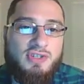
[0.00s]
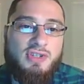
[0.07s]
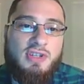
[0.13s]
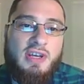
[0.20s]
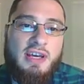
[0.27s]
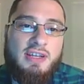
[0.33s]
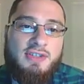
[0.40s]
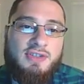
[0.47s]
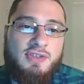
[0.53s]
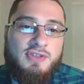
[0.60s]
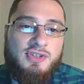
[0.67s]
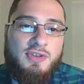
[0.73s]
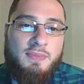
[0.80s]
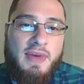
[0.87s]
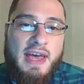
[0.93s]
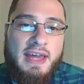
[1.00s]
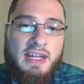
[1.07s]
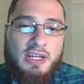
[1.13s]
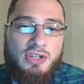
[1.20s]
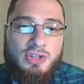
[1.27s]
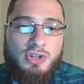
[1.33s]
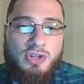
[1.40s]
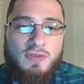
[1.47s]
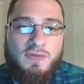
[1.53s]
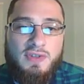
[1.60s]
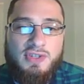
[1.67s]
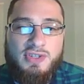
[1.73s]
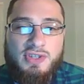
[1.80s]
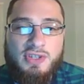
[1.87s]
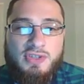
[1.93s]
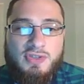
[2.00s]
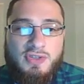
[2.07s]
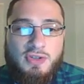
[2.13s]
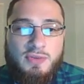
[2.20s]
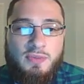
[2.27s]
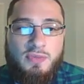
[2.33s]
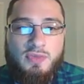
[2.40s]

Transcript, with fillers: It has the somatic nervous system,